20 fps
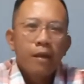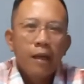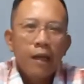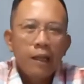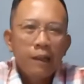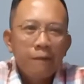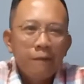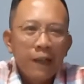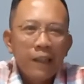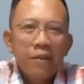
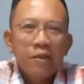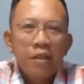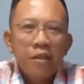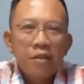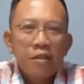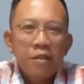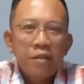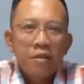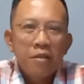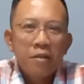
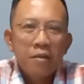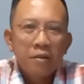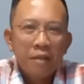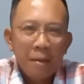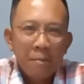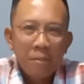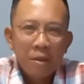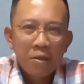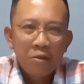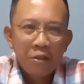Advantages
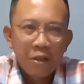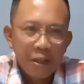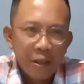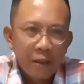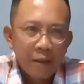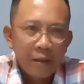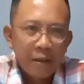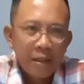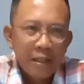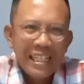number
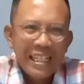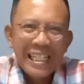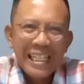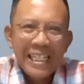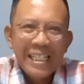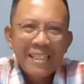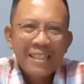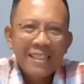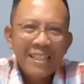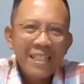3.
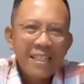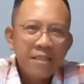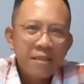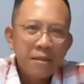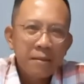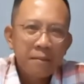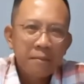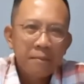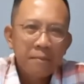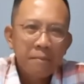
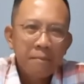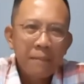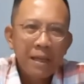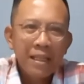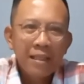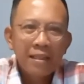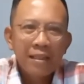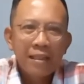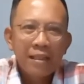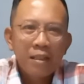Increase
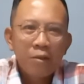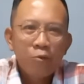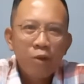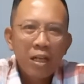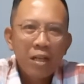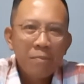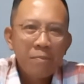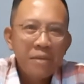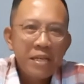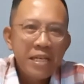mental
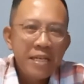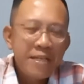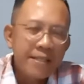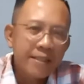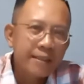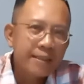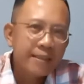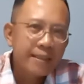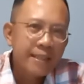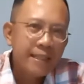
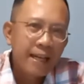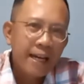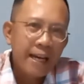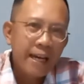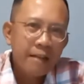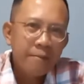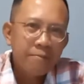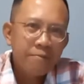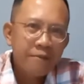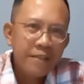well-being
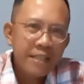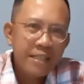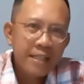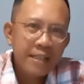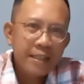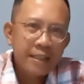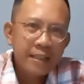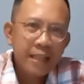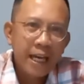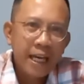and
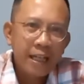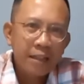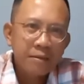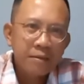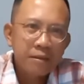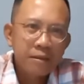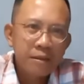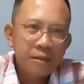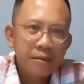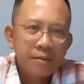physical
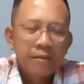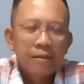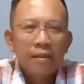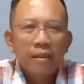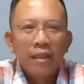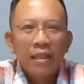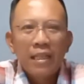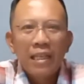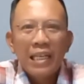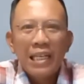health.
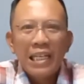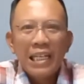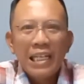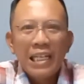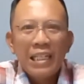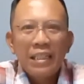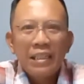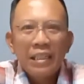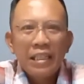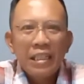
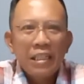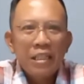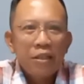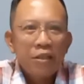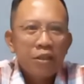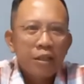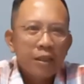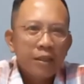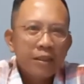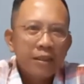In
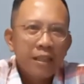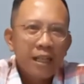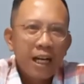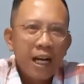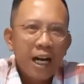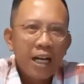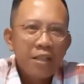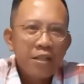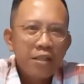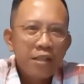addition,
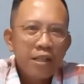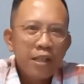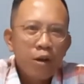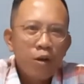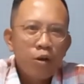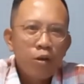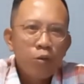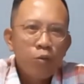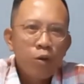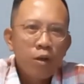I see
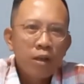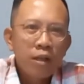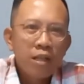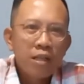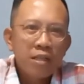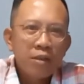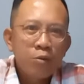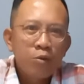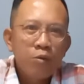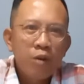all
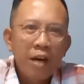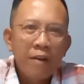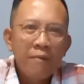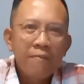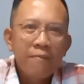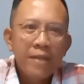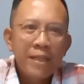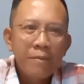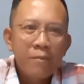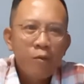workers who
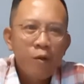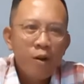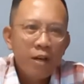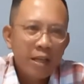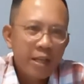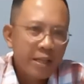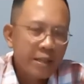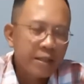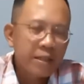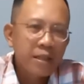have been
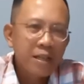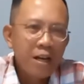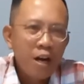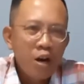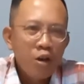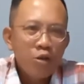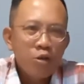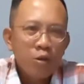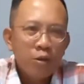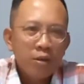working
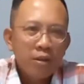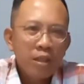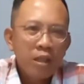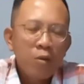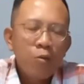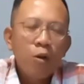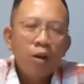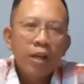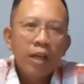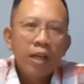shorter
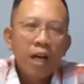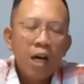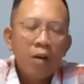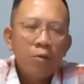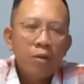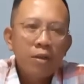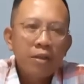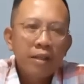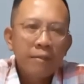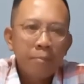working
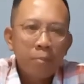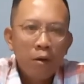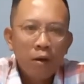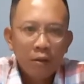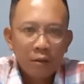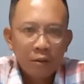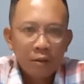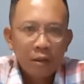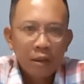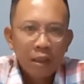hour
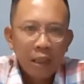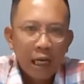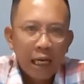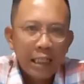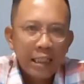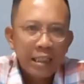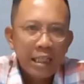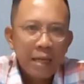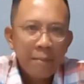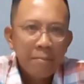report
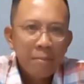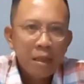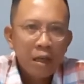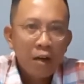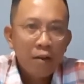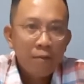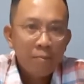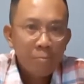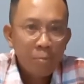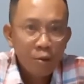a number
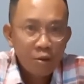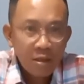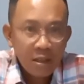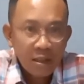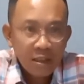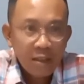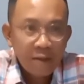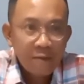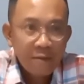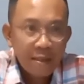of
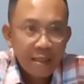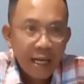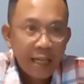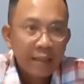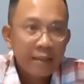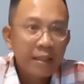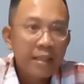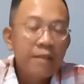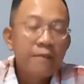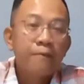positive
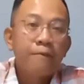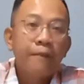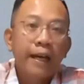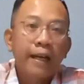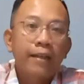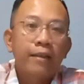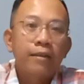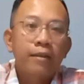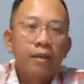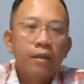side
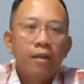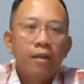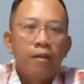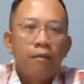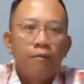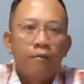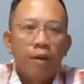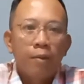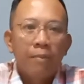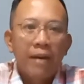effects
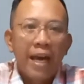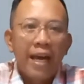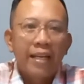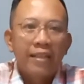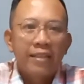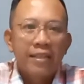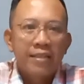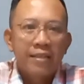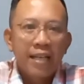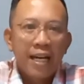from
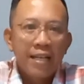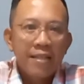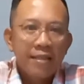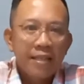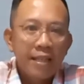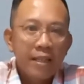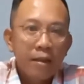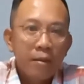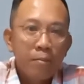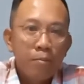
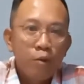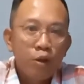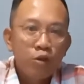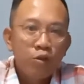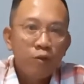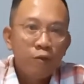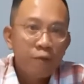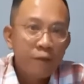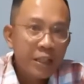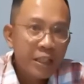exercising more
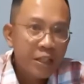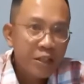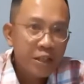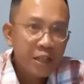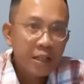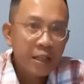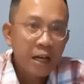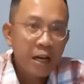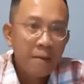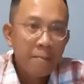to
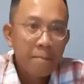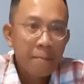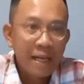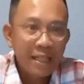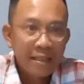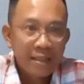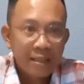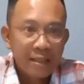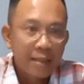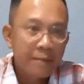finishing a
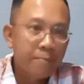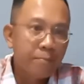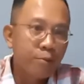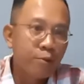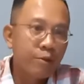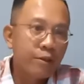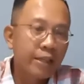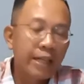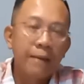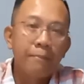master
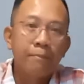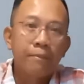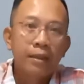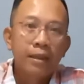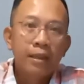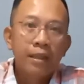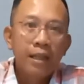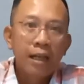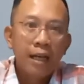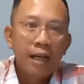program,
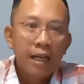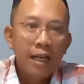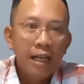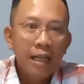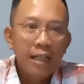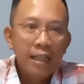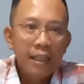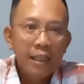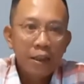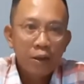
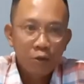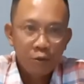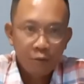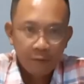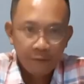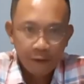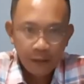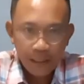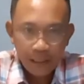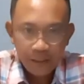early to
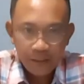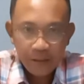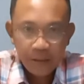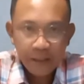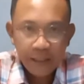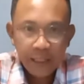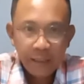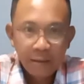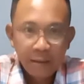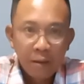
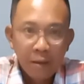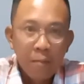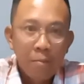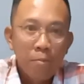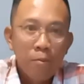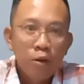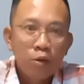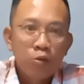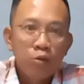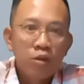volunteering,
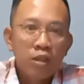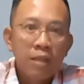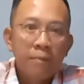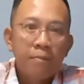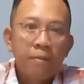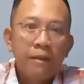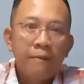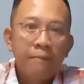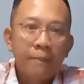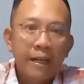more to
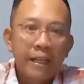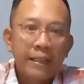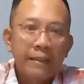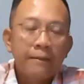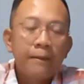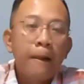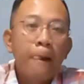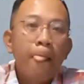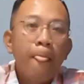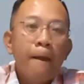simplified,
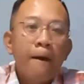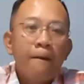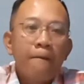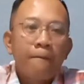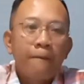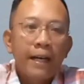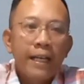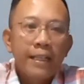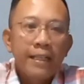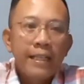
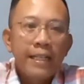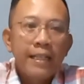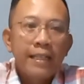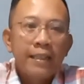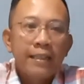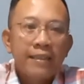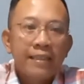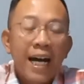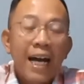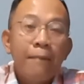
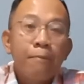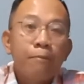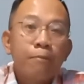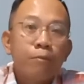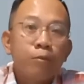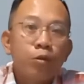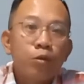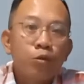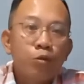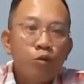finding time
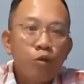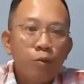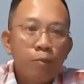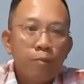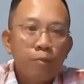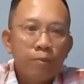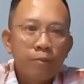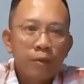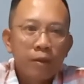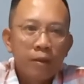to
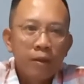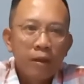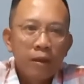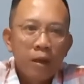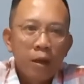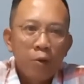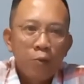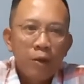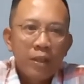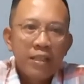cook,
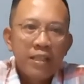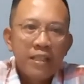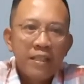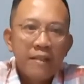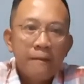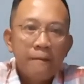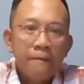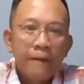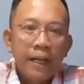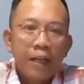with the
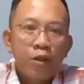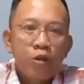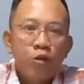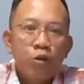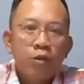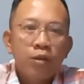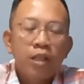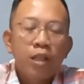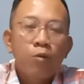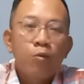effect
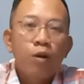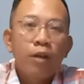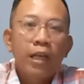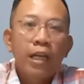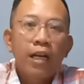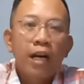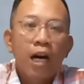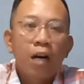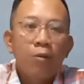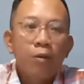shorter
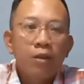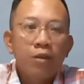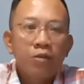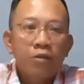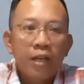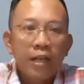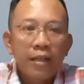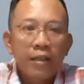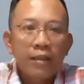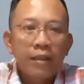working hour
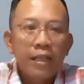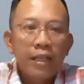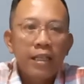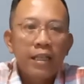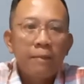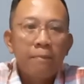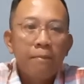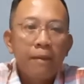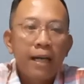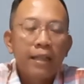trial in
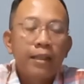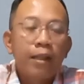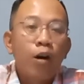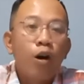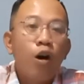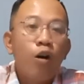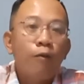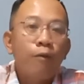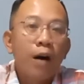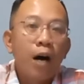a month
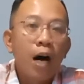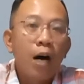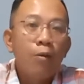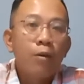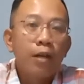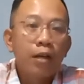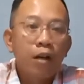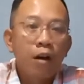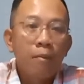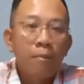of
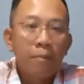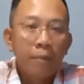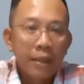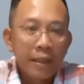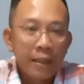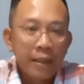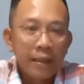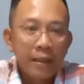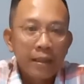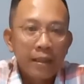our
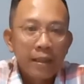company.